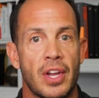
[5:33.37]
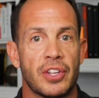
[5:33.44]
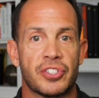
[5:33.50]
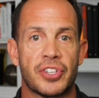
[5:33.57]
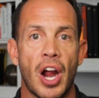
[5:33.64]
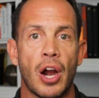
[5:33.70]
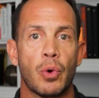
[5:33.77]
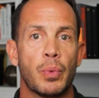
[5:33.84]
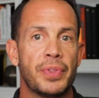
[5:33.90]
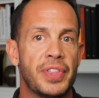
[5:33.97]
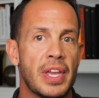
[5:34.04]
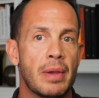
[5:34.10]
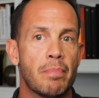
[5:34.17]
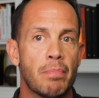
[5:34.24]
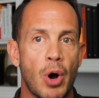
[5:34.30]
Start with
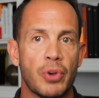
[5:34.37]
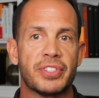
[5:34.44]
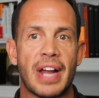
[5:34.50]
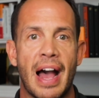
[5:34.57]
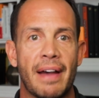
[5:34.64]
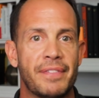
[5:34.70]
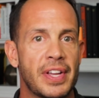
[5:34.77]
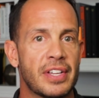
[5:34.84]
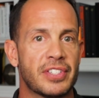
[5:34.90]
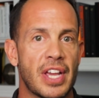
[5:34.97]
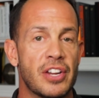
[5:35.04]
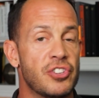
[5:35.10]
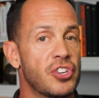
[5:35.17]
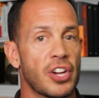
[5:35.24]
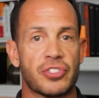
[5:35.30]
the most obvious
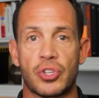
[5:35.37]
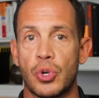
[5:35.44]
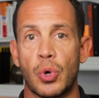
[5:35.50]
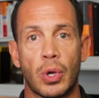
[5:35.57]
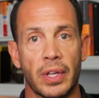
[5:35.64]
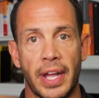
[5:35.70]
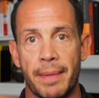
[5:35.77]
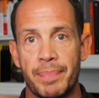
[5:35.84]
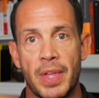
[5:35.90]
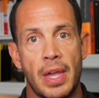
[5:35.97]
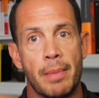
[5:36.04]
and just Google it.